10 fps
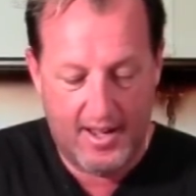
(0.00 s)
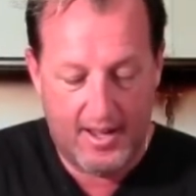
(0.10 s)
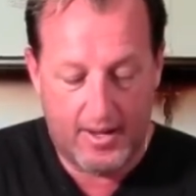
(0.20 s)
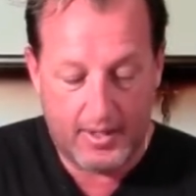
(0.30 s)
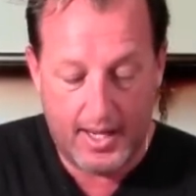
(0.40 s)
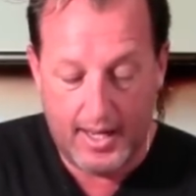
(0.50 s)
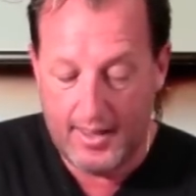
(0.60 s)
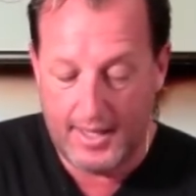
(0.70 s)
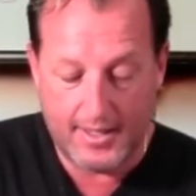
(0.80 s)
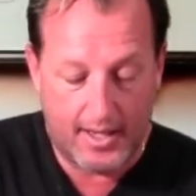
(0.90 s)
Okay,
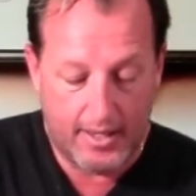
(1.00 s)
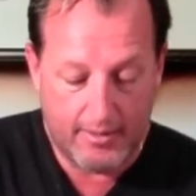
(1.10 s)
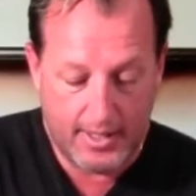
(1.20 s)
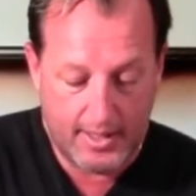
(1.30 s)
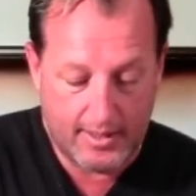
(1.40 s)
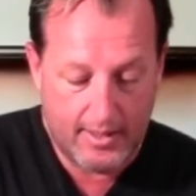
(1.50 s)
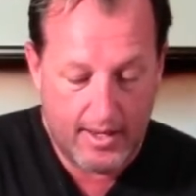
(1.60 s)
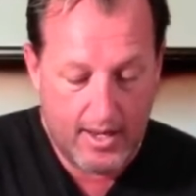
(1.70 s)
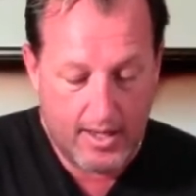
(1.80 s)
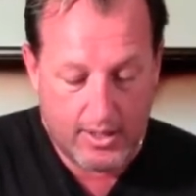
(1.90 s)
that's all there is.
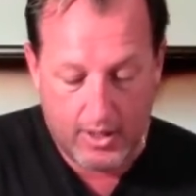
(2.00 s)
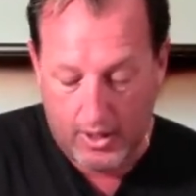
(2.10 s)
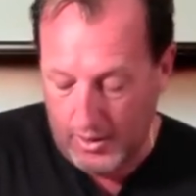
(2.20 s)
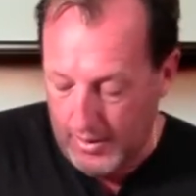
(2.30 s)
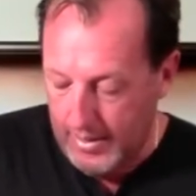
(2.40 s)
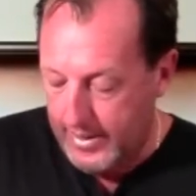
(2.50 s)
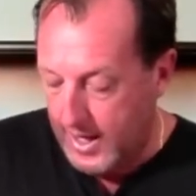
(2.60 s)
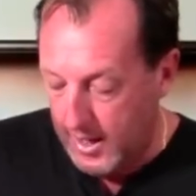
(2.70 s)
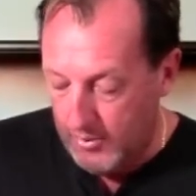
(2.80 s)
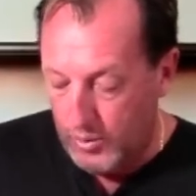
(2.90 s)
So
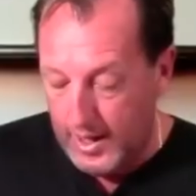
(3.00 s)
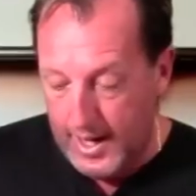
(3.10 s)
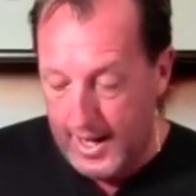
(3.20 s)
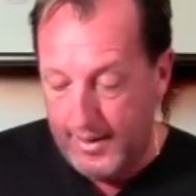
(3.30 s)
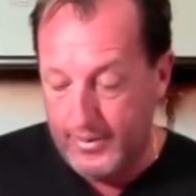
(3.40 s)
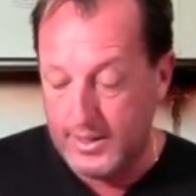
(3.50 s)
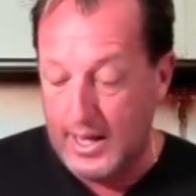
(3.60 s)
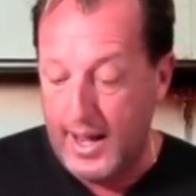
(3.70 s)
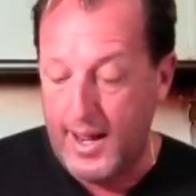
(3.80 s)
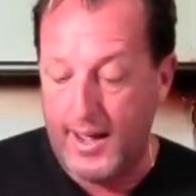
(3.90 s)
then what I have is
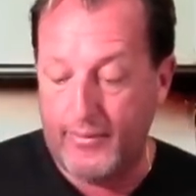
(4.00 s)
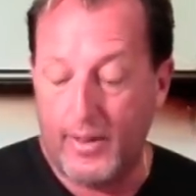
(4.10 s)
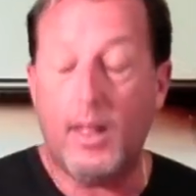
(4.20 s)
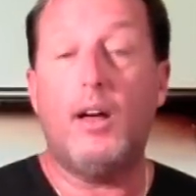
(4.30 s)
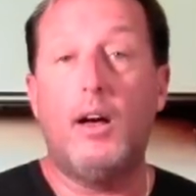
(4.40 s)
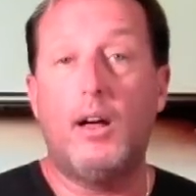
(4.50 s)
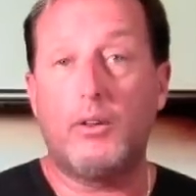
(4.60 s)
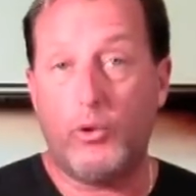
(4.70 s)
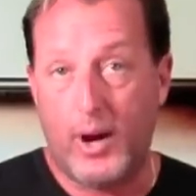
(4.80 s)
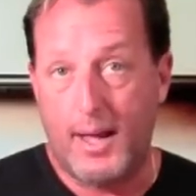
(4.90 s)

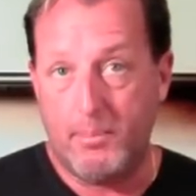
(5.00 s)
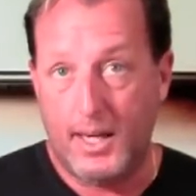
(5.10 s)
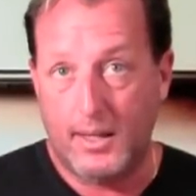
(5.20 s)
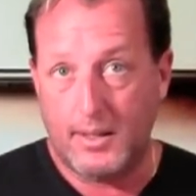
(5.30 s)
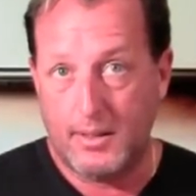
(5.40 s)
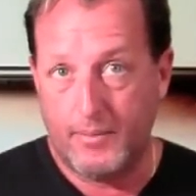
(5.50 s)
crab meat.